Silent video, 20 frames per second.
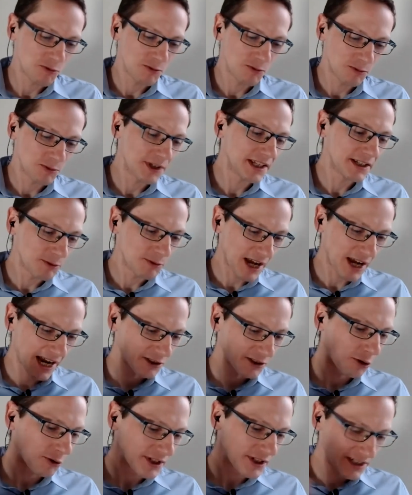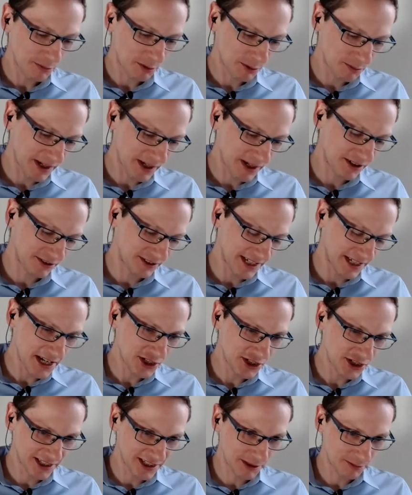we, we had no ENOB spec on the
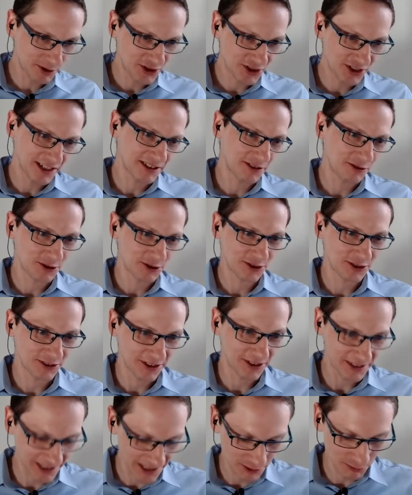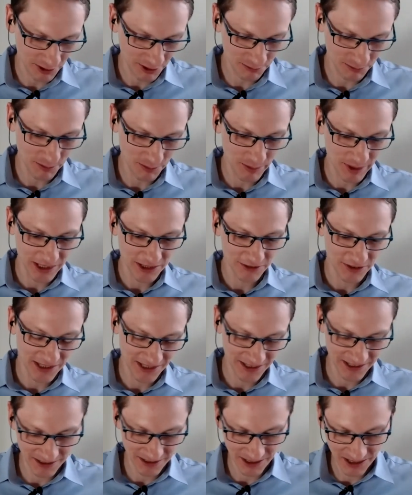HDAWG and also not on this one. I believe
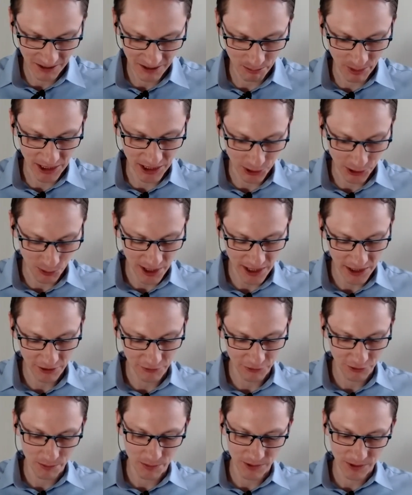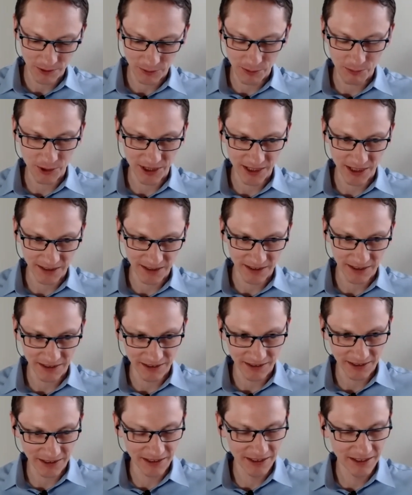it's a better way of rep representing
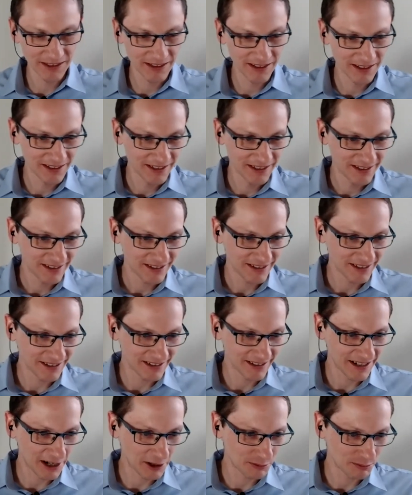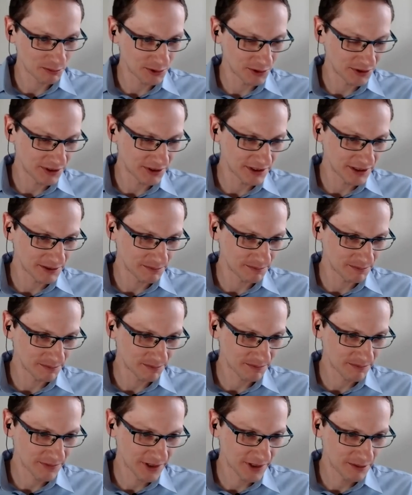the output um,
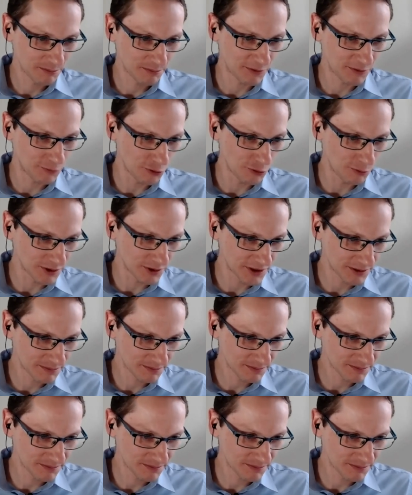performance.